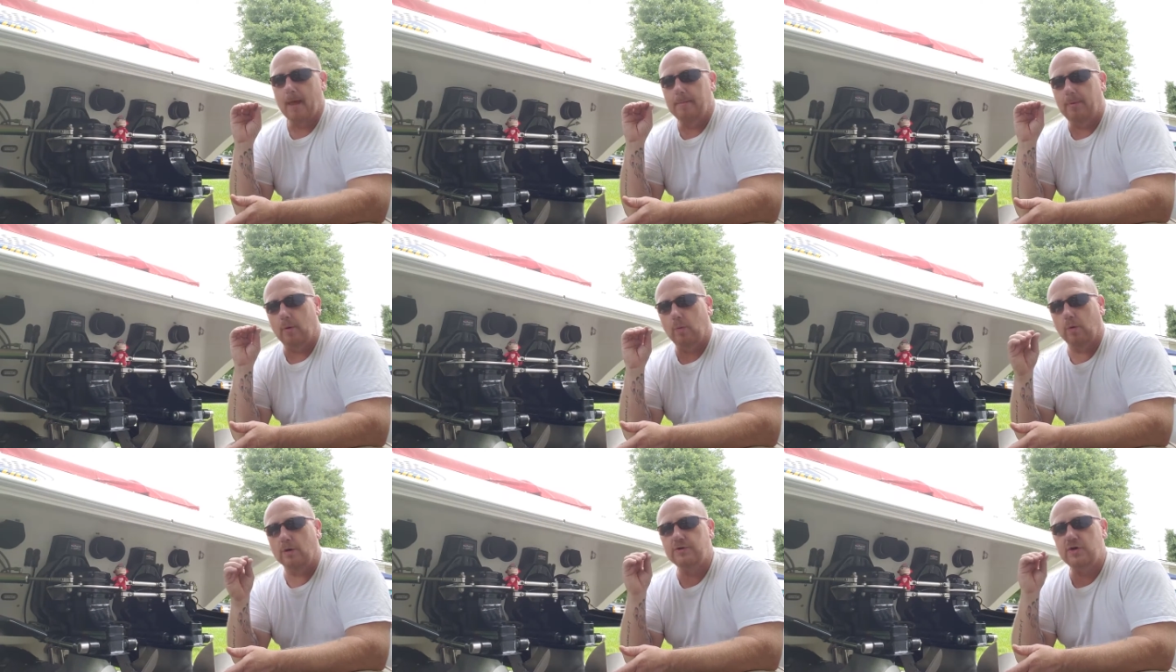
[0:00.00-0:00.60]

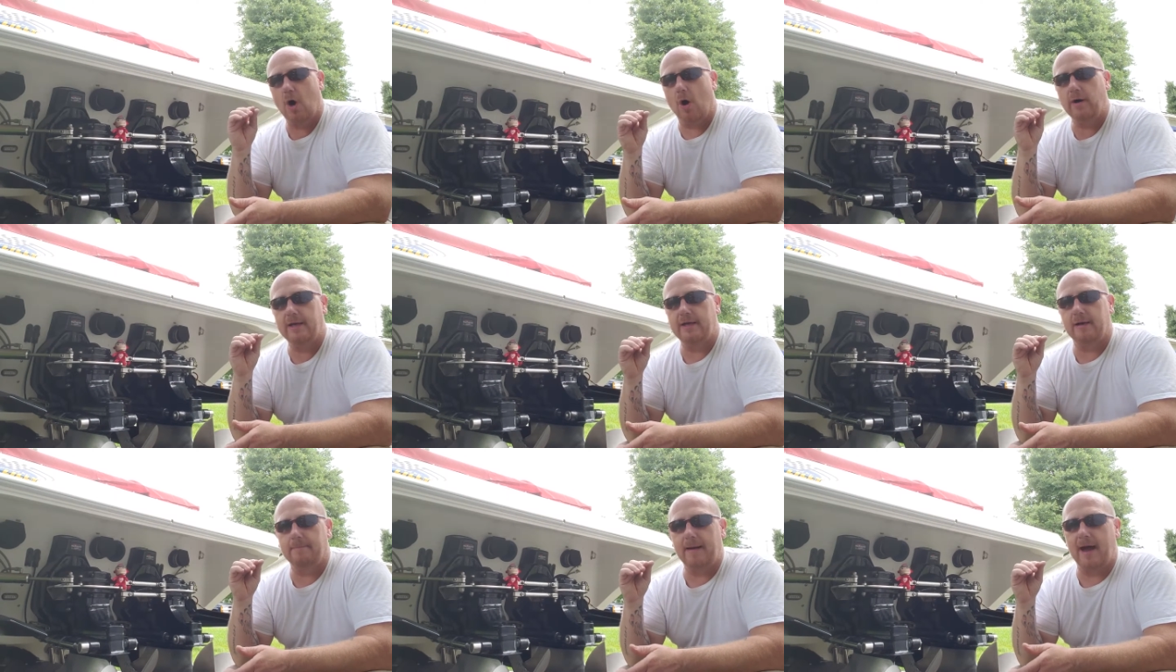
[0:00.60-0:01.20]
But we're
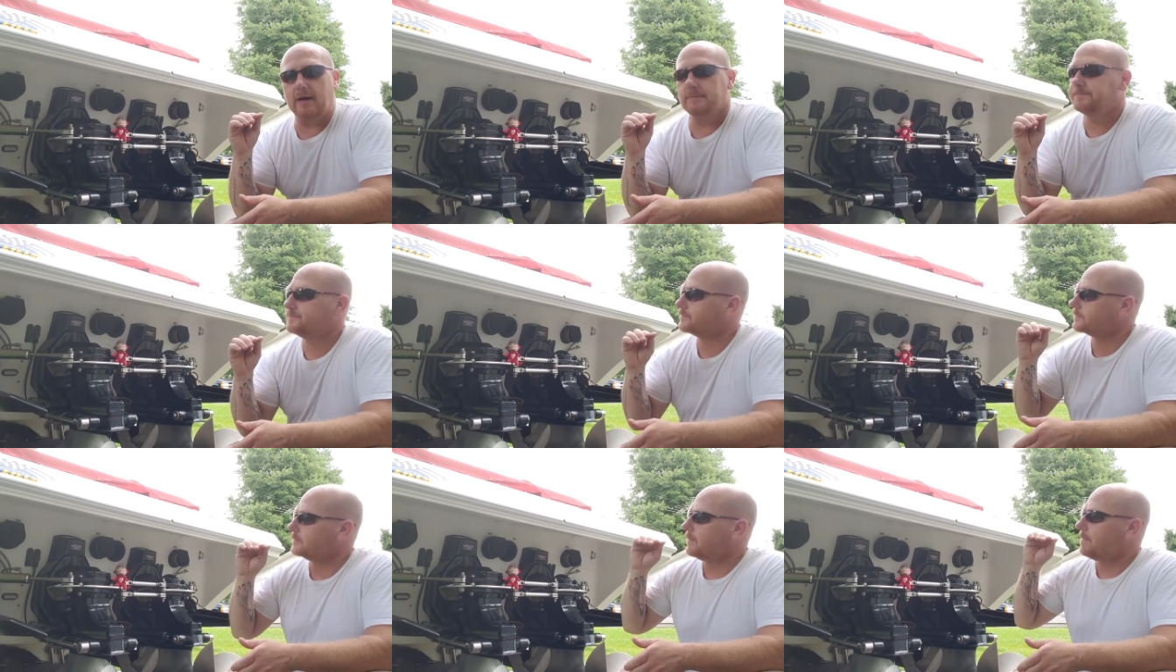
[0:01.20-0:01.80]
talking about
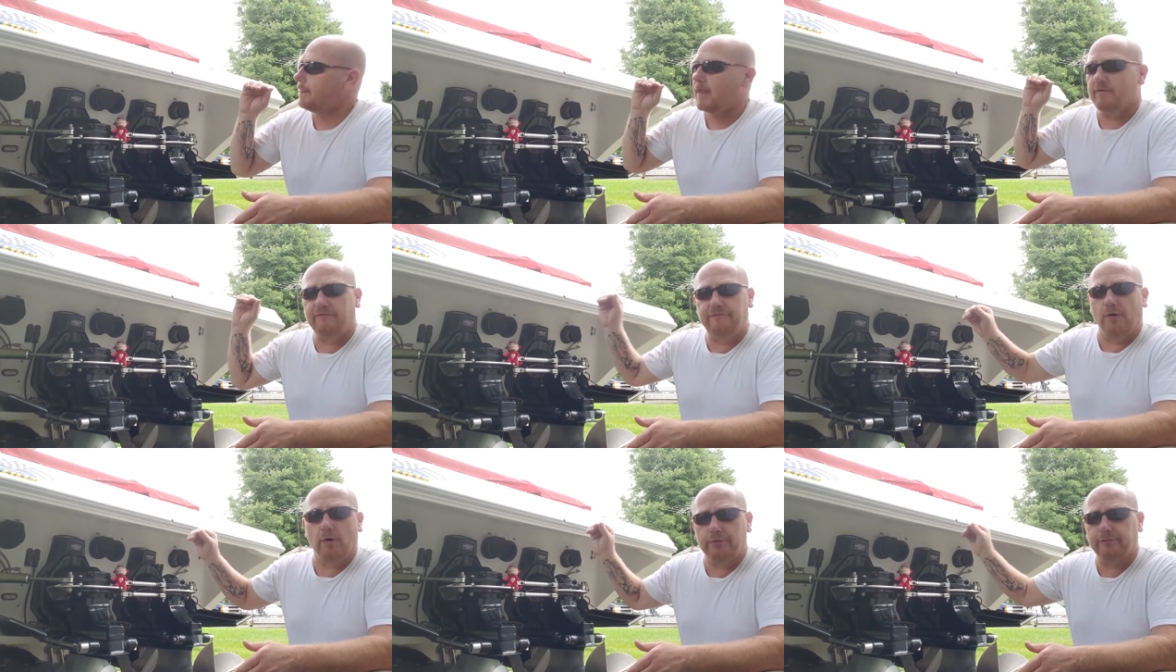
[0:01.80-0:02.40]

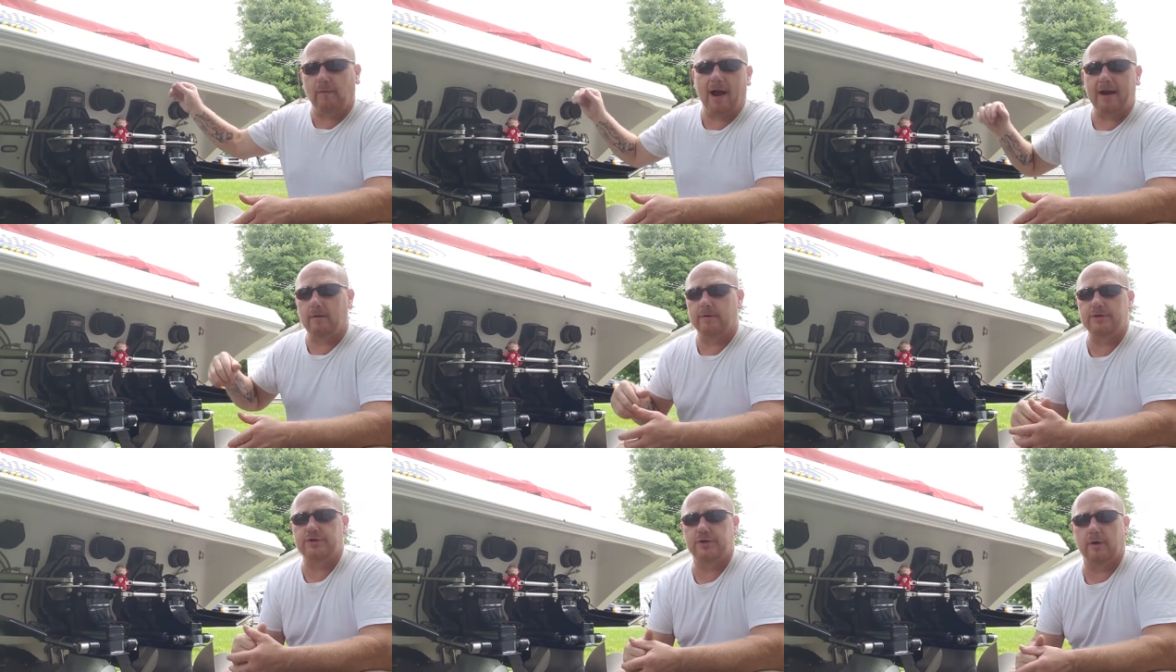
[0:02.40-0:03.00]
full
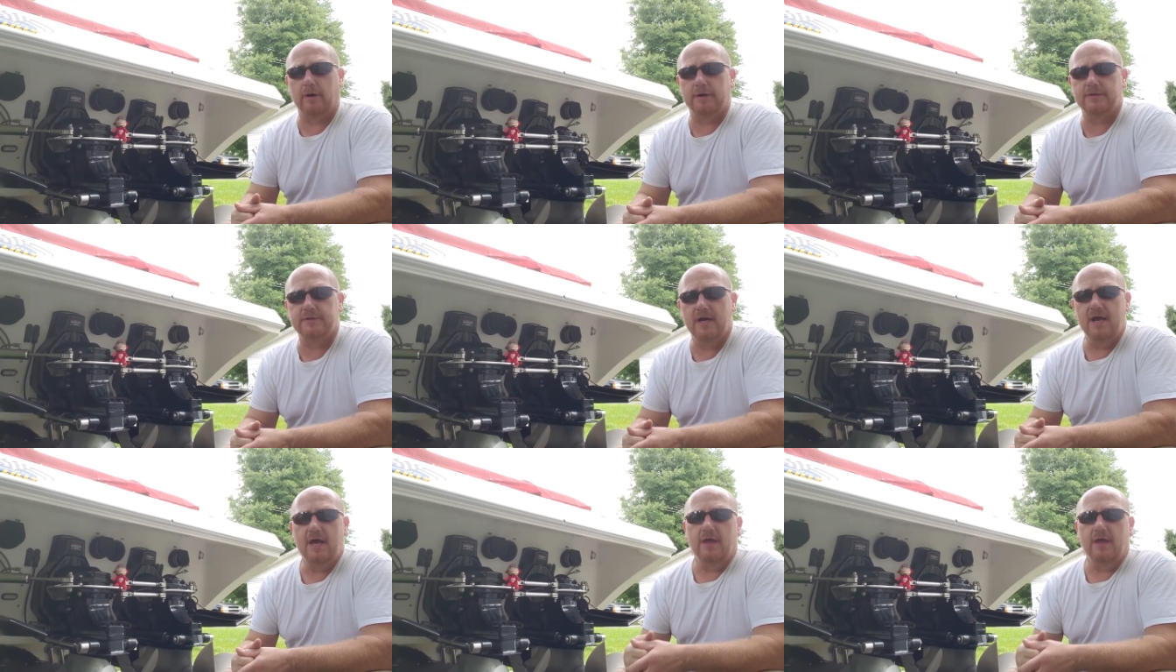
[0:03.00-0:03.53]
throttle insurance.